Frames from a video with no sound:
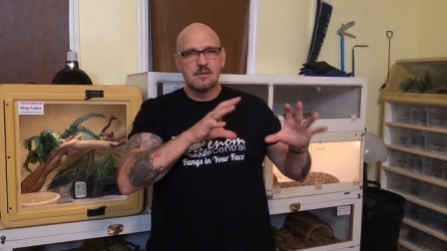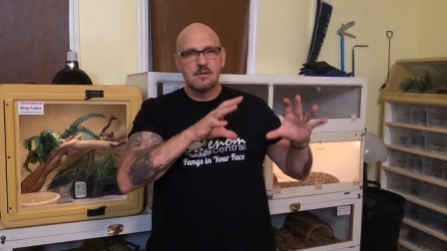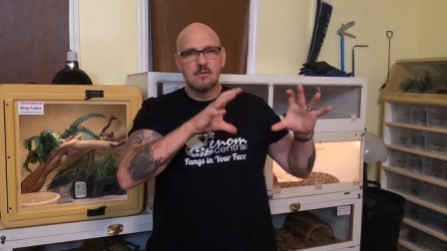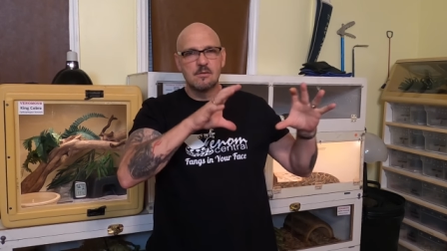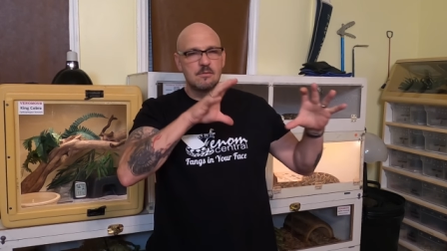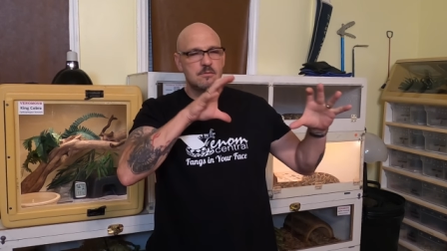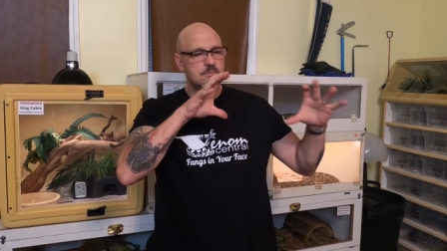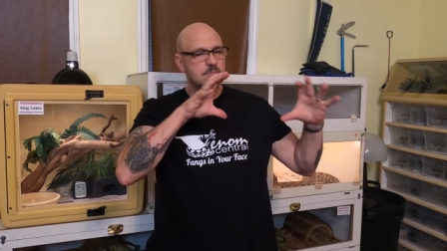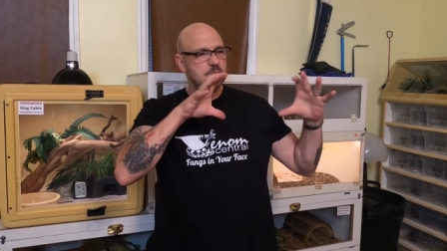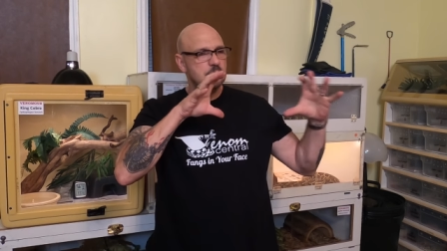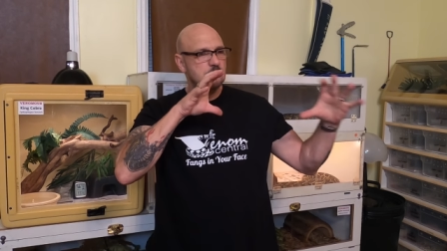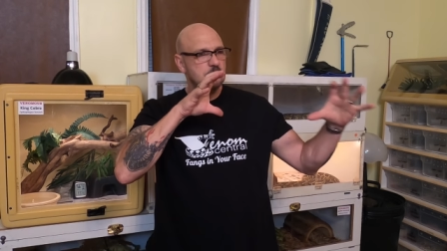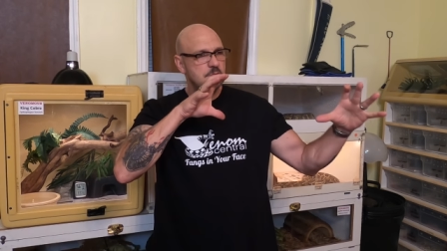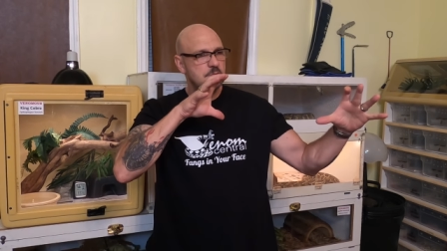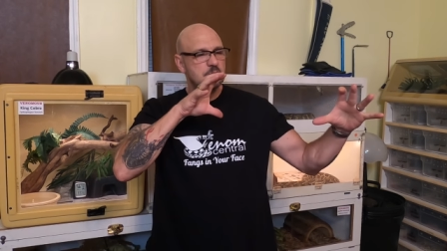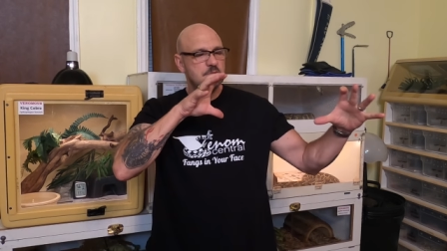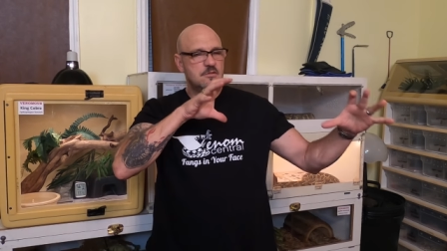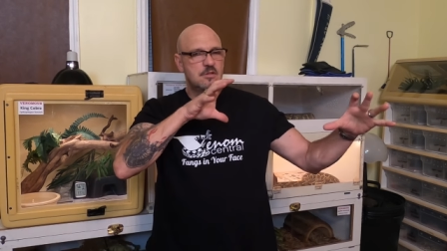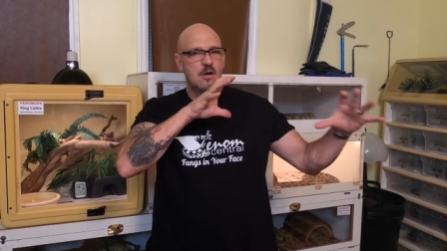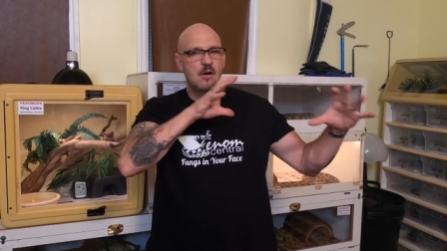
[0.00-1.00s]
little
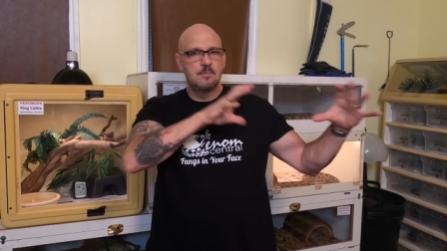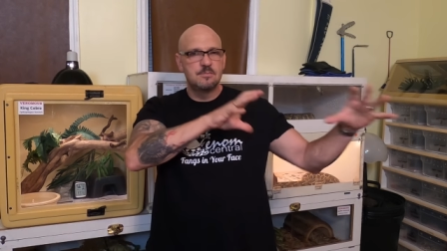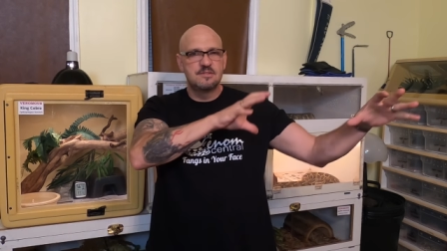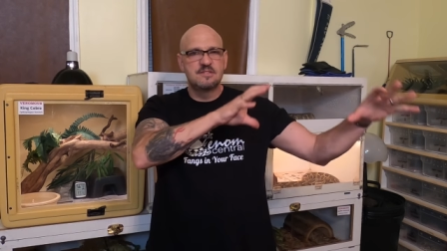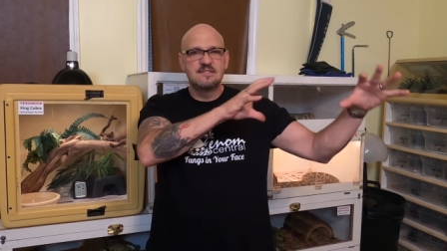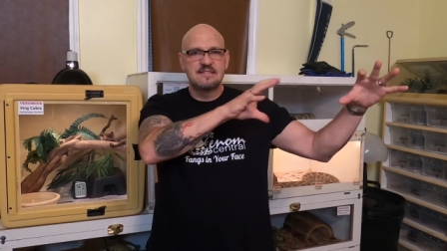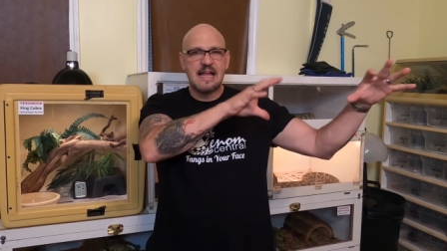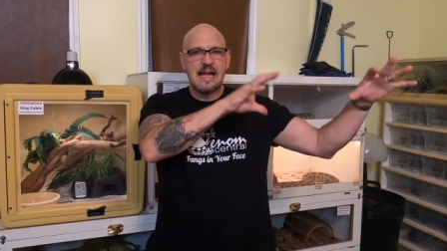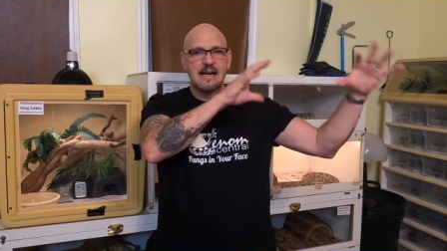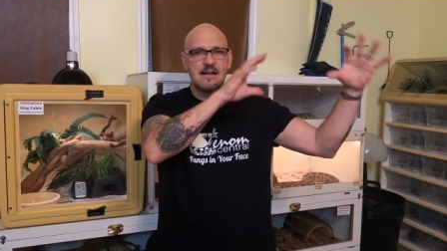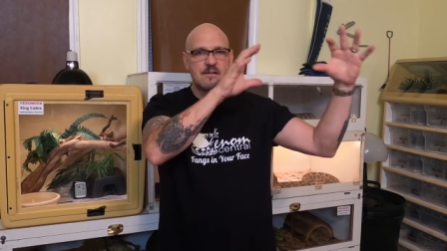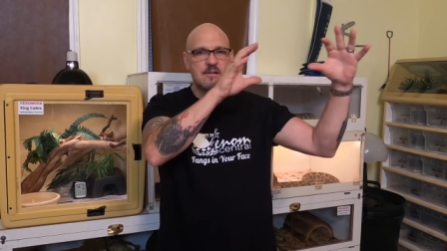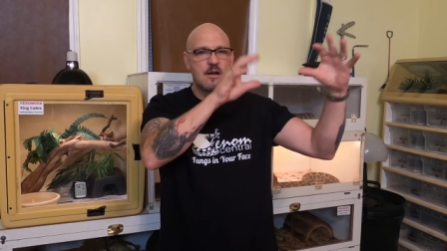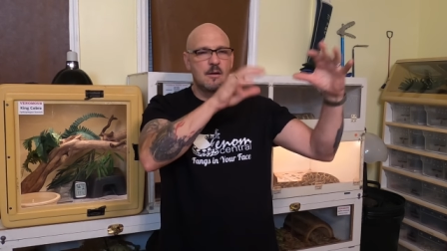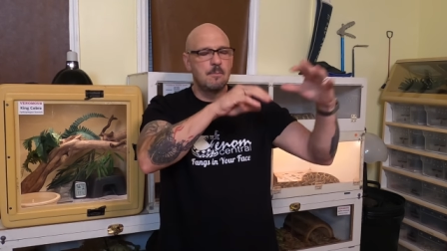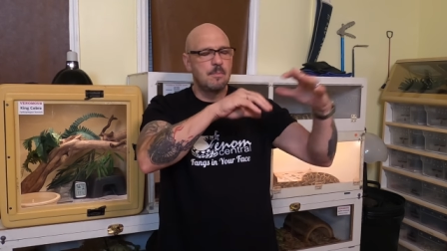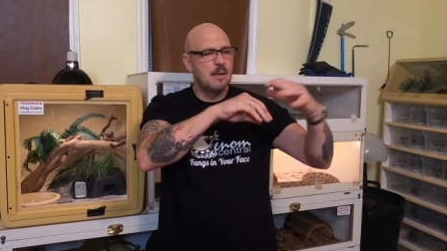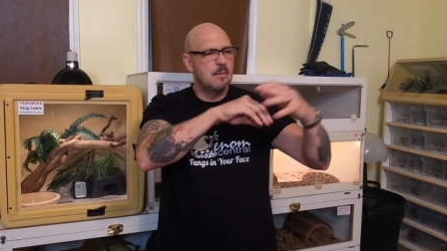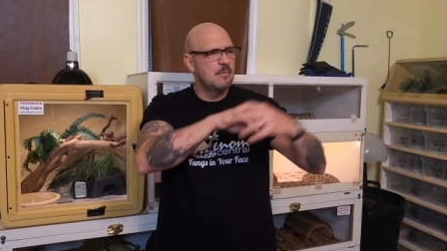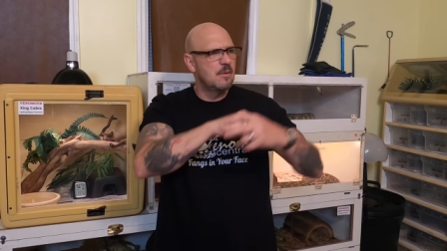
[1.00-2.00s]
tubs stacked
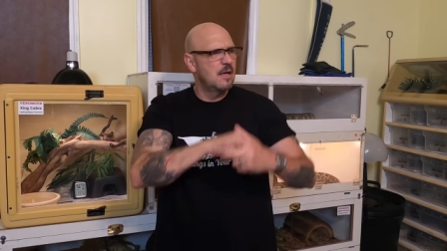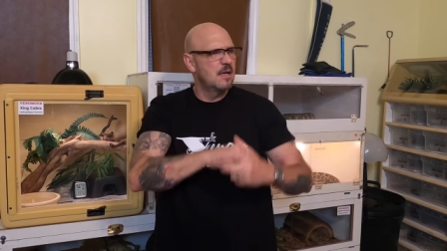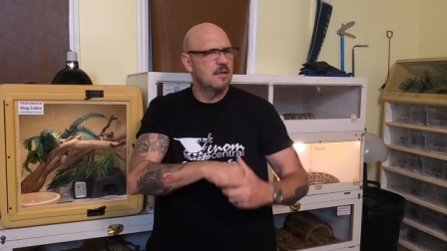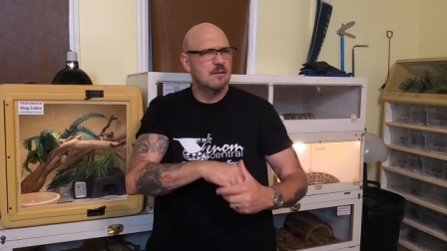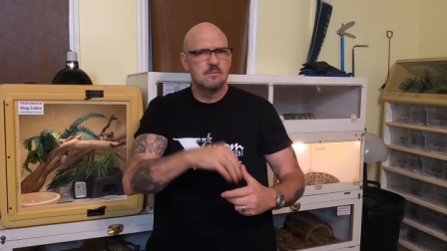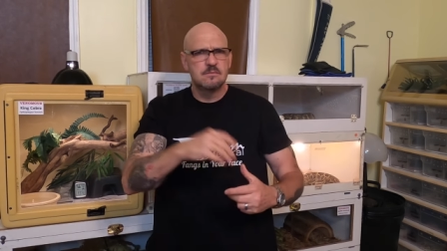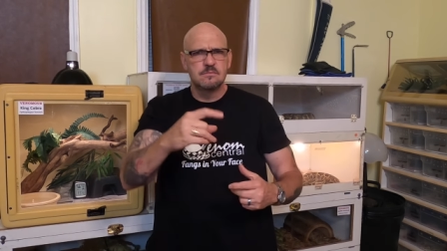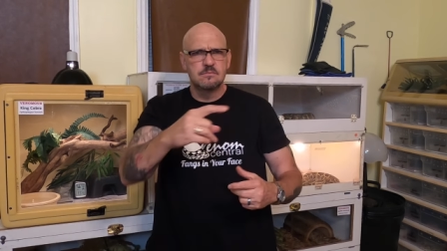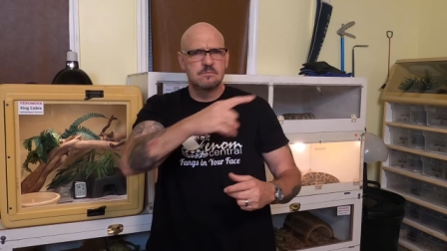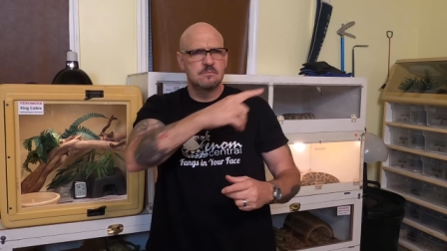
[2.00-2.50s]
up. I'm like,